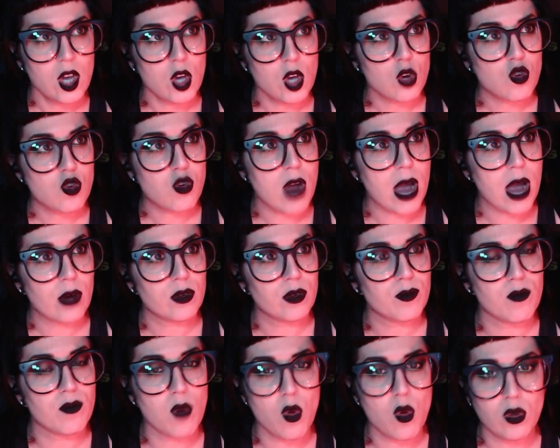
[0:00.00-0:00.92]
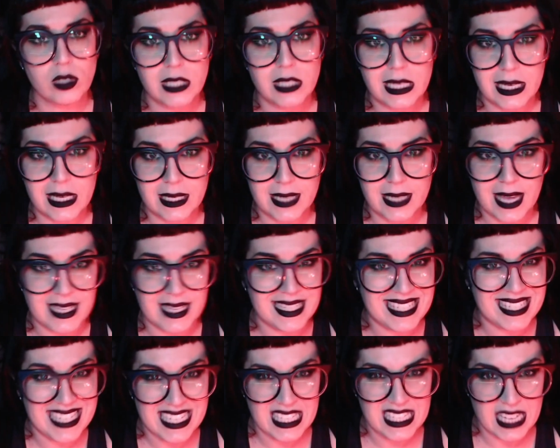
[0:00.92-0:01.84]
crown molding and
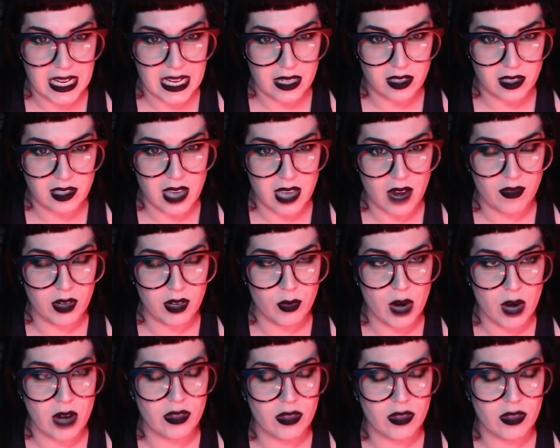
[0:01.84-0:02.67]
details everywhere.